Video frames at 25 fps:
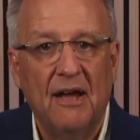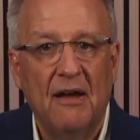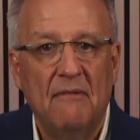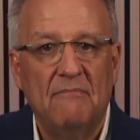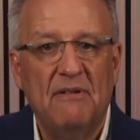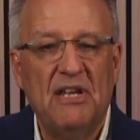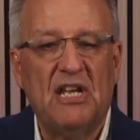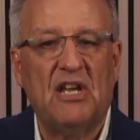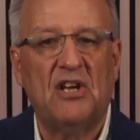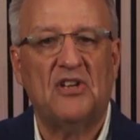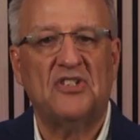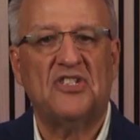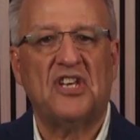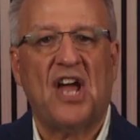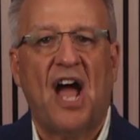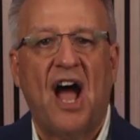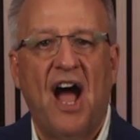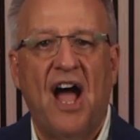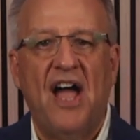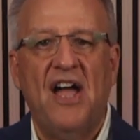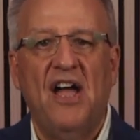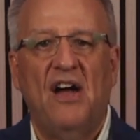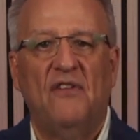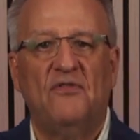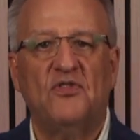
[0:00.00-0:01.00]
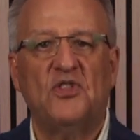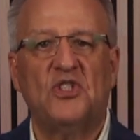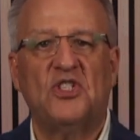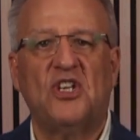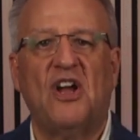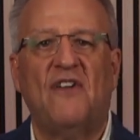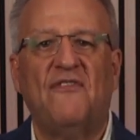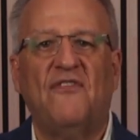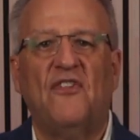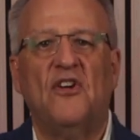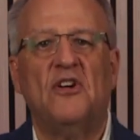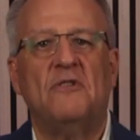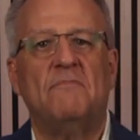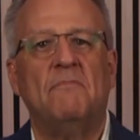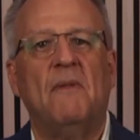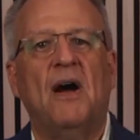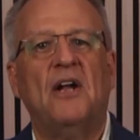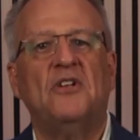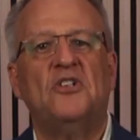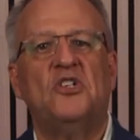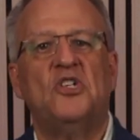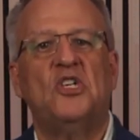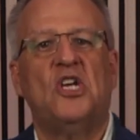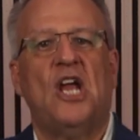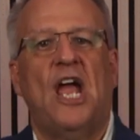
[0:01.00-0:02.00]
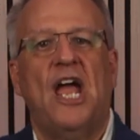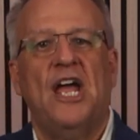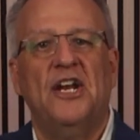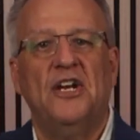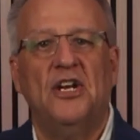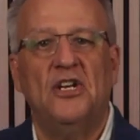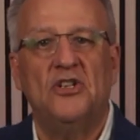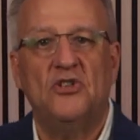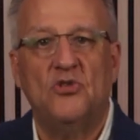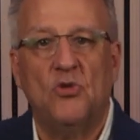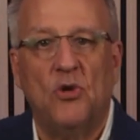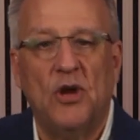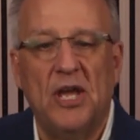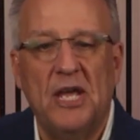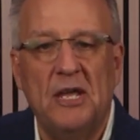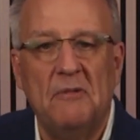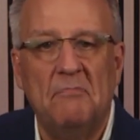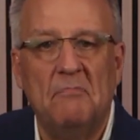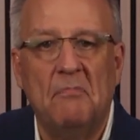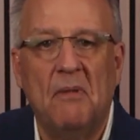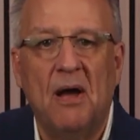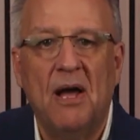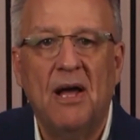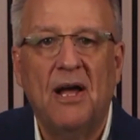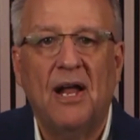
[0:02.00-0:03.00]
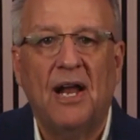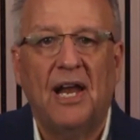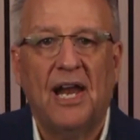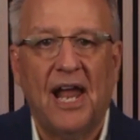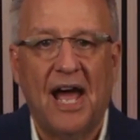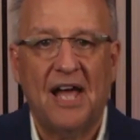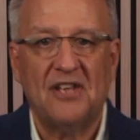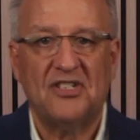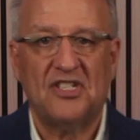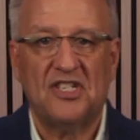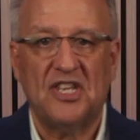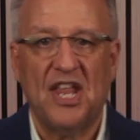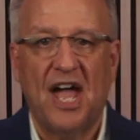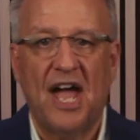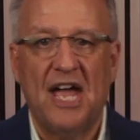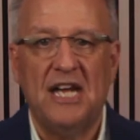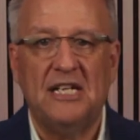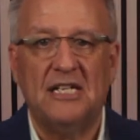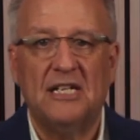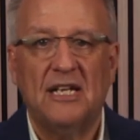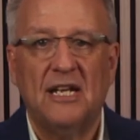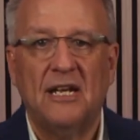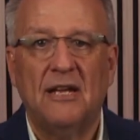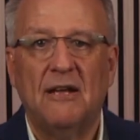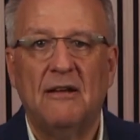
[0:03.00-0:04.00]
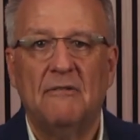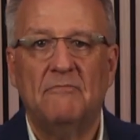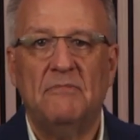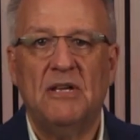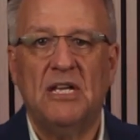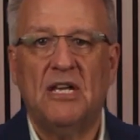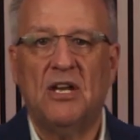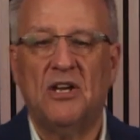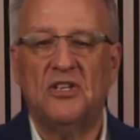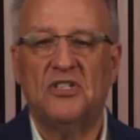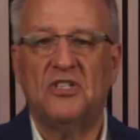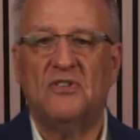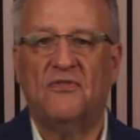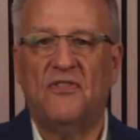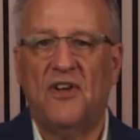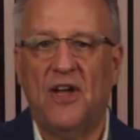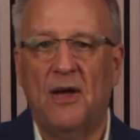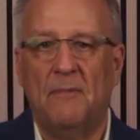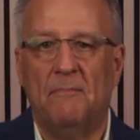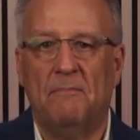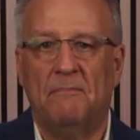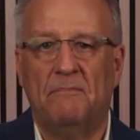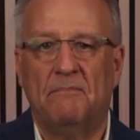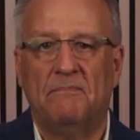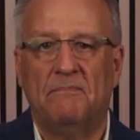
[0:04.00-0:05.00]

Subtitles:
because I have suffered much in a dream last night because of him."